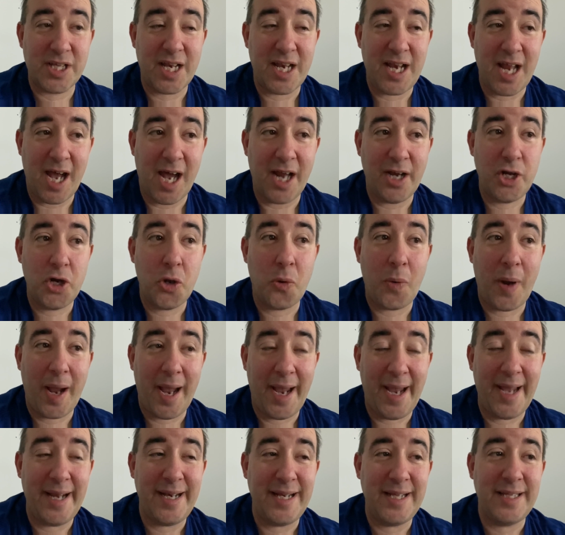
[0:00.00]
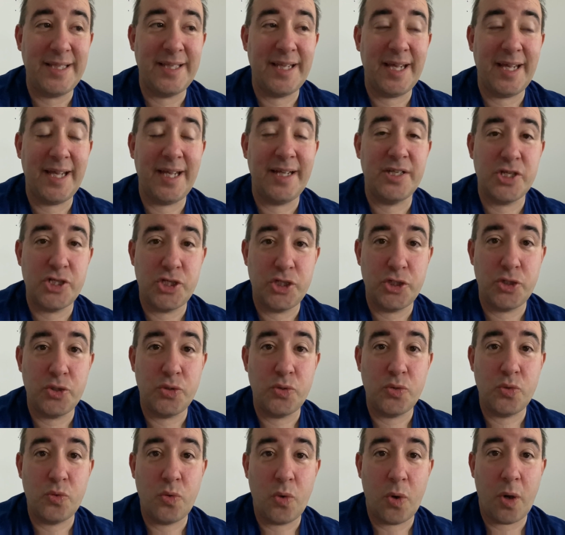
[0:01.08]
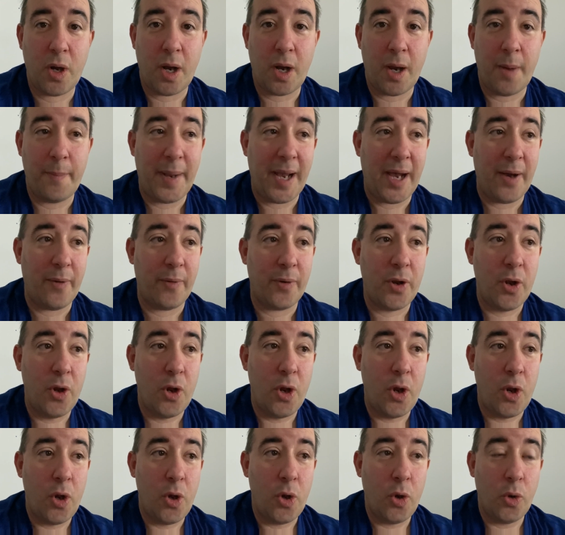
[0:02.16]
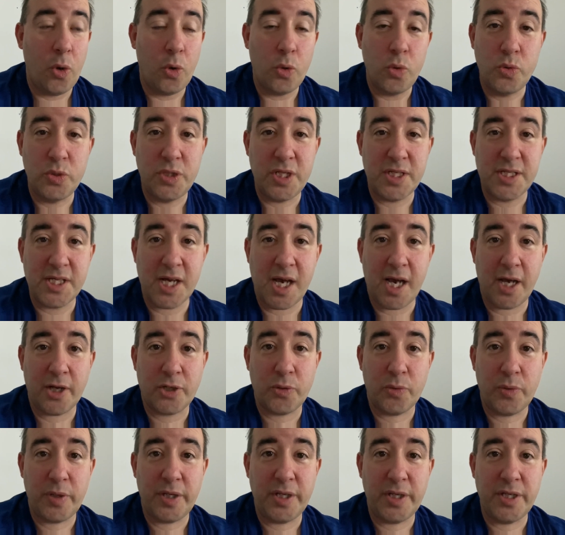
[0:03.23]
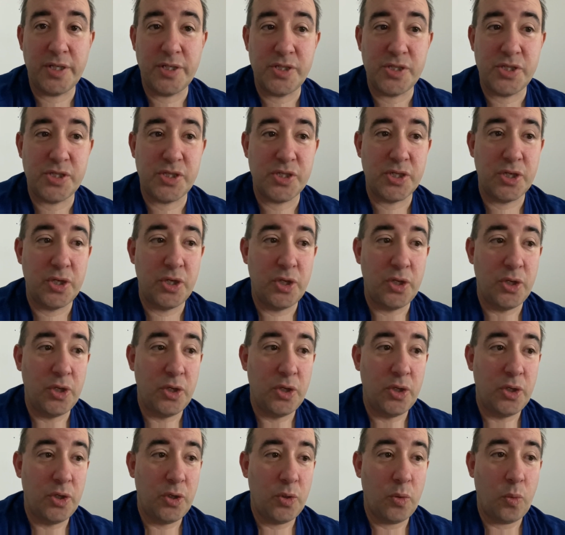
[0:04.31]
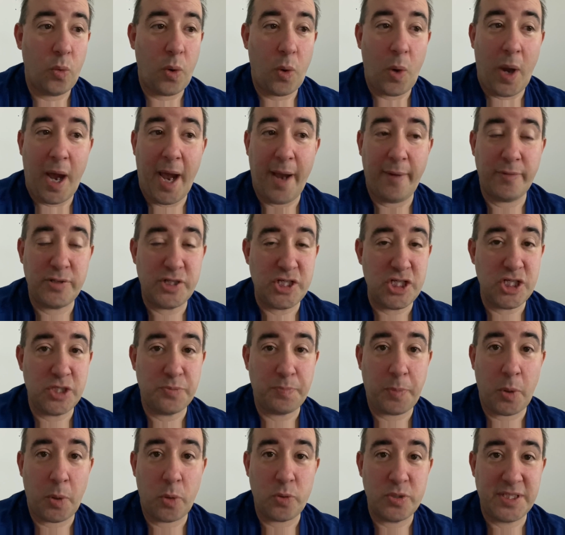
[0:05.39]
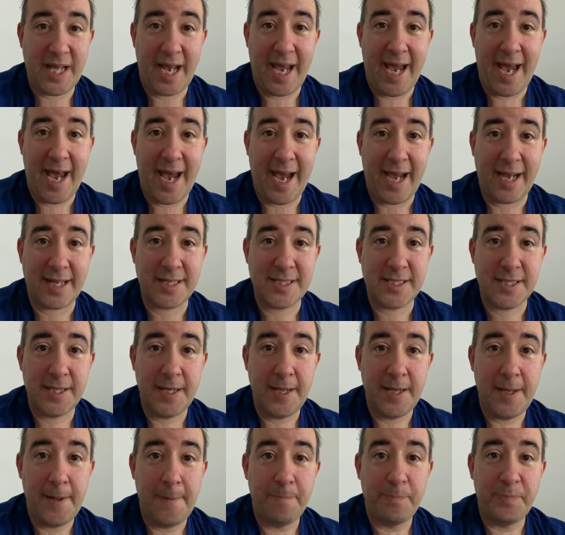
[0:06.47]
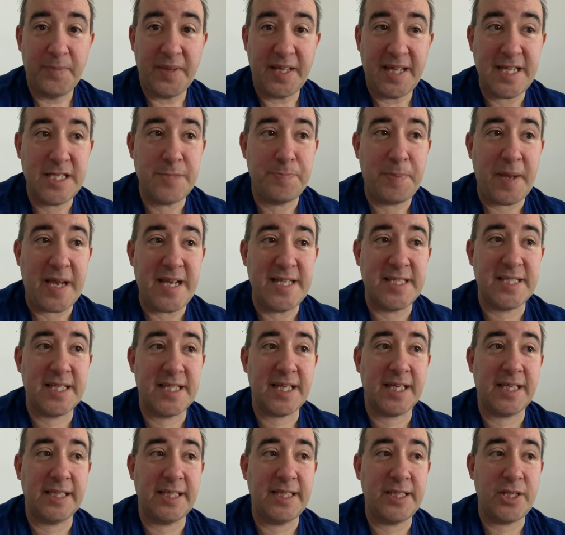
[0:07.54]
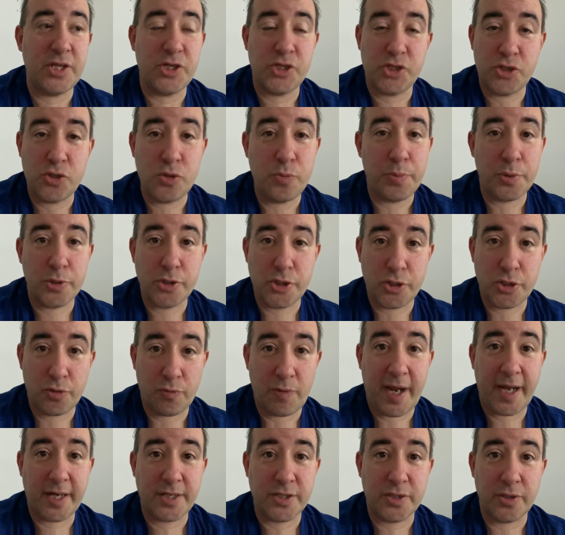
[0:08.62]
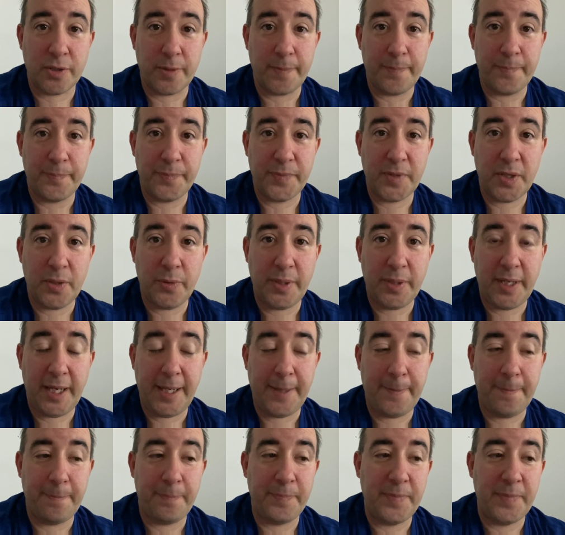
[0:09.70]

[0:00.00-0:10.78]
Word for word: not know anything to do about who the doctor is, how she's supposed to act. He's basically the super director, okay?